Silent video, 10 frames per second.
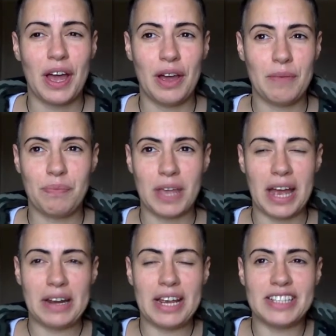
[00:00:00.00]
And
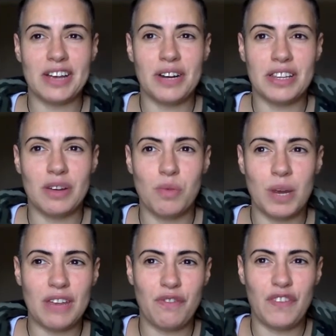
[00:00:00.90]
it's only that
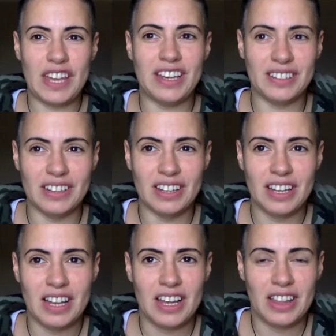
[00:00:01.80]
we feel
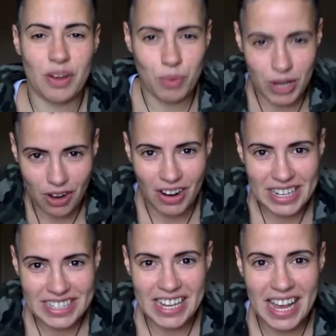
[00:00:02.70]
that we are
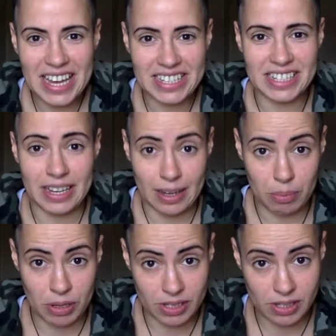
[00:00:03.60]
contained here
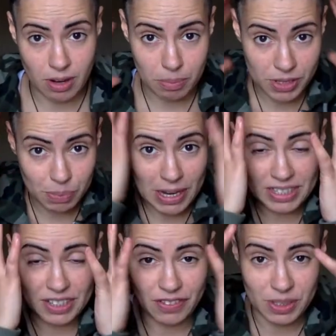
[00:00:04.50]
because our
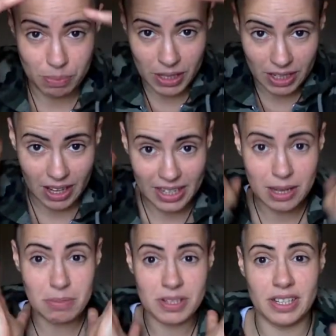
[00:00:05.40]
perspective has been like
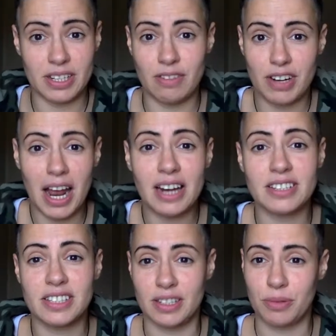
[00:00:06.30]
limited. In
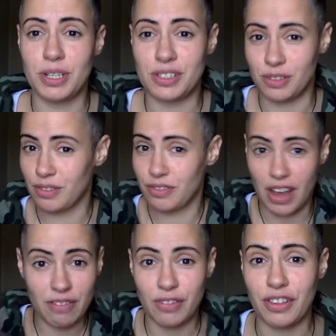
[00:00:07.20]
reality, we solve
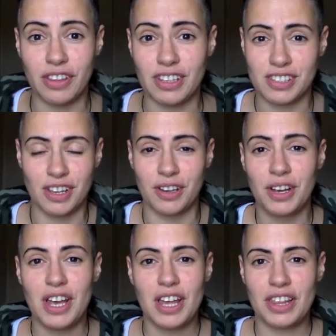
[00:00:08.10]
everything. So
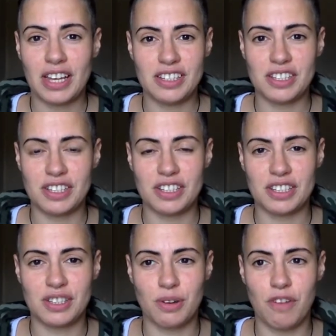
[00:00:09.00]
that's just a
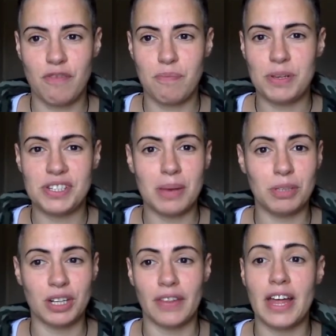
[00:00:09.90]
sort of
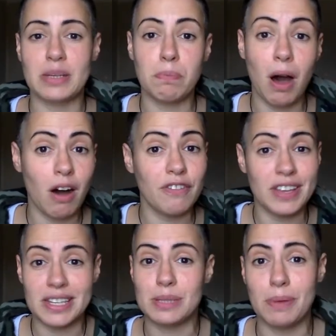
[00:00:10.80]
perception, and that's part of
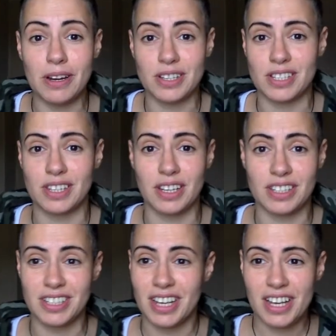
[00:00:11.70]
the experience
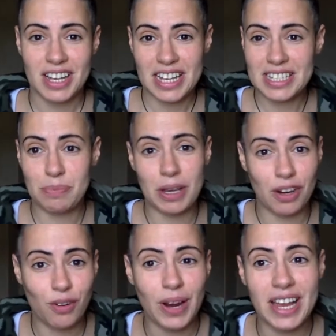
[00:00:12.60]
that is being
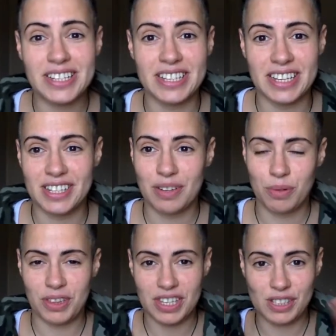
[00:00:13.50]
created
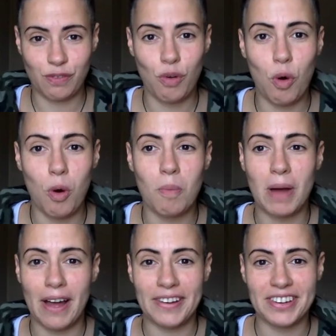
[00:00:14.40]
with this form
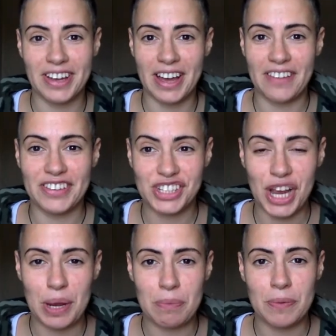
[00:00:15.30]
and the
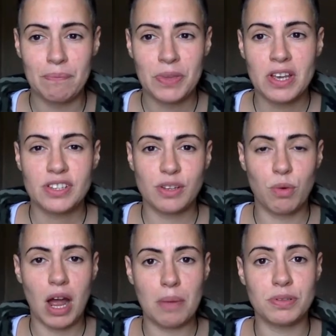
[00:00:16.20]
shape. So
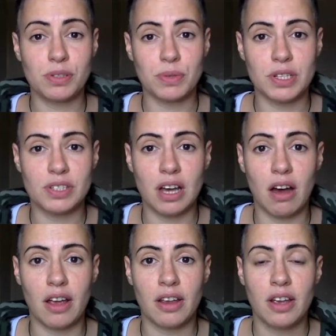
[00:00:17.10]
what happens when you
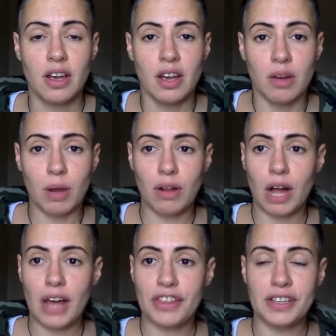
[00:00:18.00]
die?
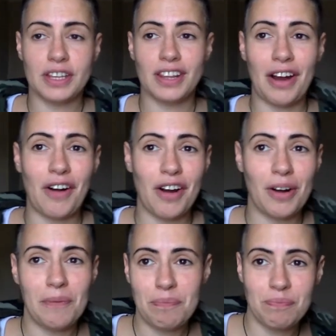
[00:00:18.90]
Well, I think that there
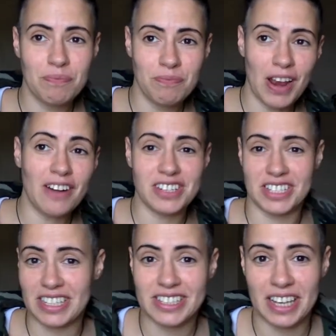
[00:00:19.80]
are various
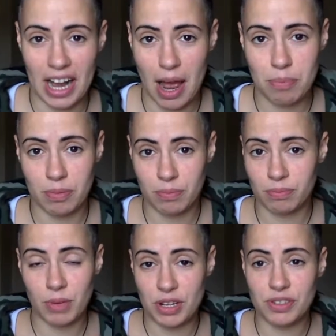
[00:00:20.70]
things that can happen
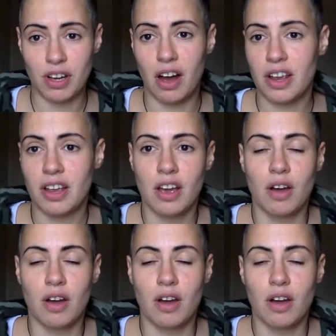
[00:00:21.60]
when you die.